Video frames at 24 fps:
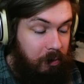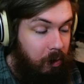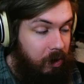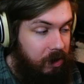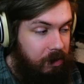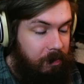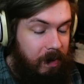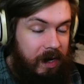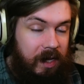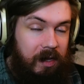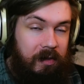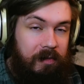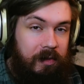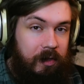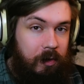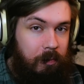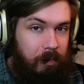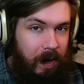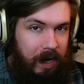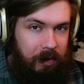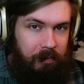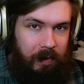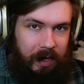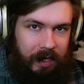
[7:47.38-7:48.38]
course, many of you
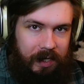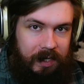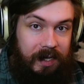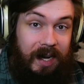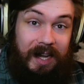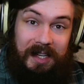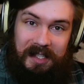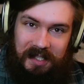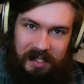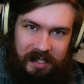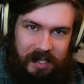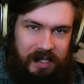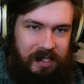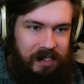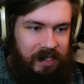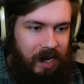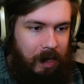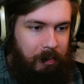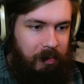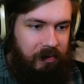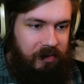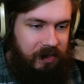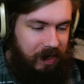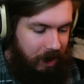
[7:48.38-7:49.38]
might recognize this
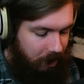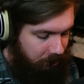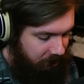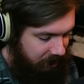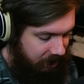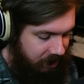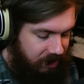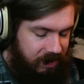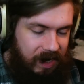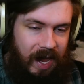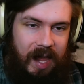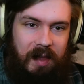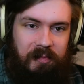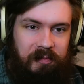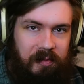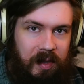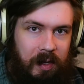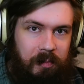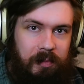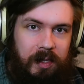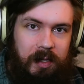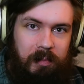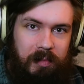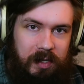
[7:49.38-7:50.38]
type of sound because
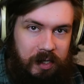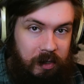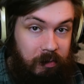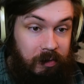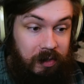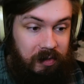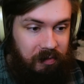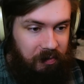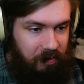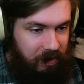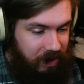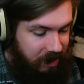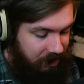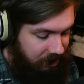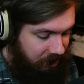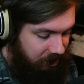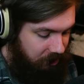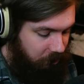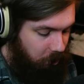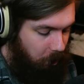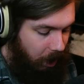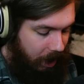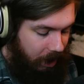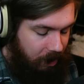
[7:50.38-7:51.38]
FM can be used for this
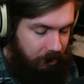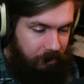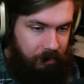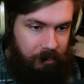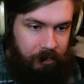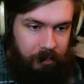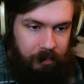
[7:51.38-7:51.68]
as well.